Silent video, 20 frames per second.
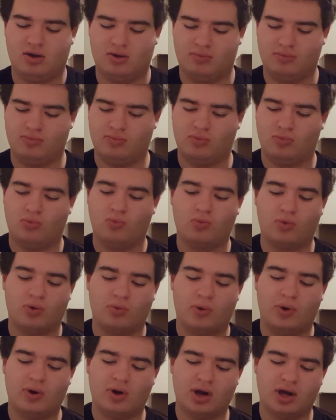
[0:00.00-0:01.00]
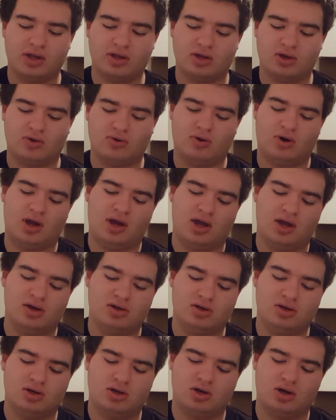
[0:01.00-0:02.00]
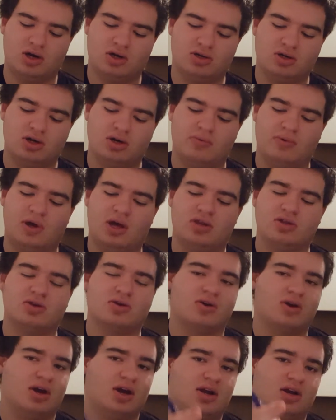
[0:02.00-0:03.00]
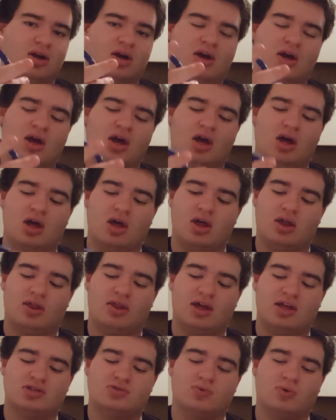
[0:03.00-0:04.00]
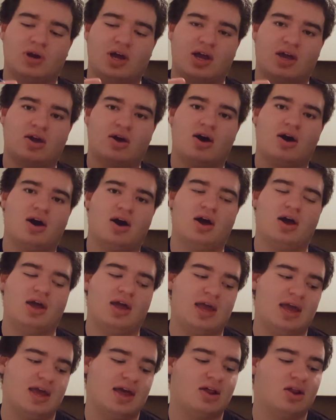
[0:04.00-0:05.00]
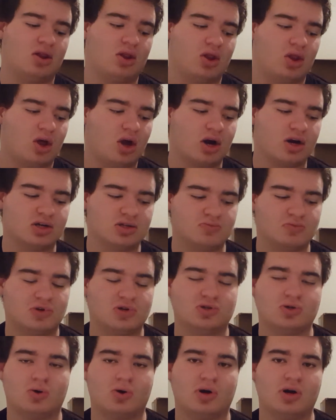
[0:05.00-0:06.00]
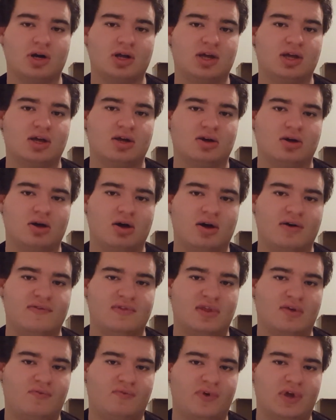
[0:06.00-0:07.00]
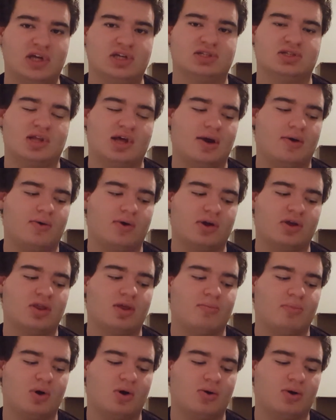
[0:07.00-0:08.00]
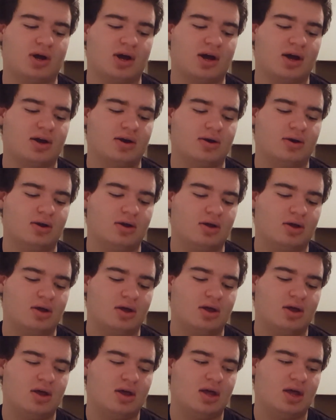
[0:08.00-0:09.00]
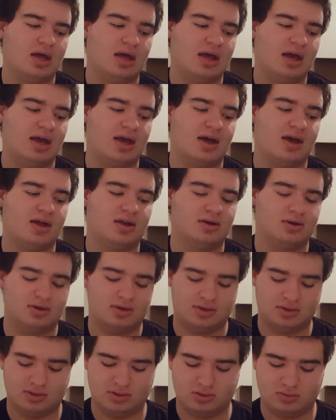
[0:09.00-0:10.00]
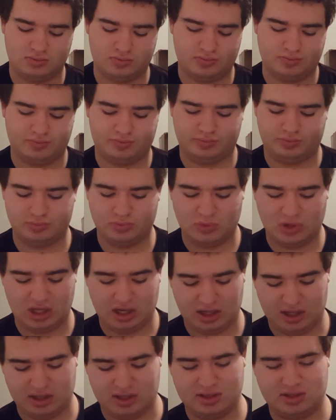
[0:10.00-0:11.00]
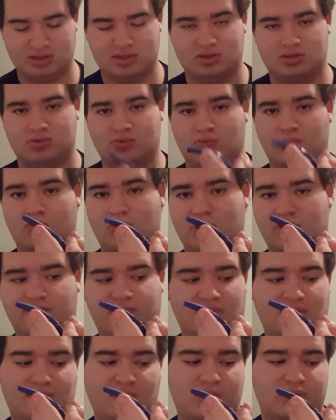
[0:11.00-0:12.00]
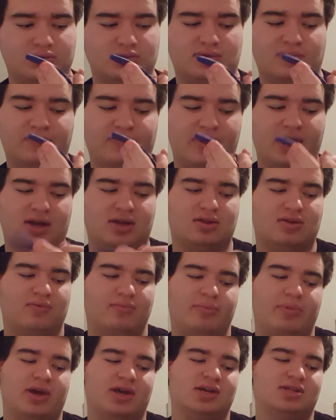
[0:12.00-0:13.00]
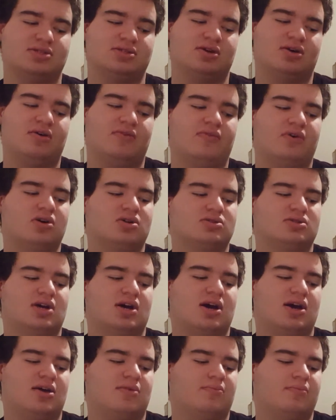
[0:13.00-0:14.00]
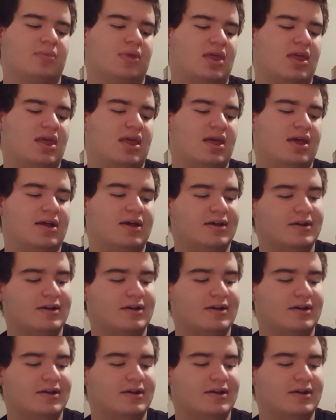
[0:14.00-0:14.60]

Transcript: When we were on the Grand, our tournament on the Grand, that's what I caught a large majority of the fish that were in the boat on, and it is one of the most effective baits of all time.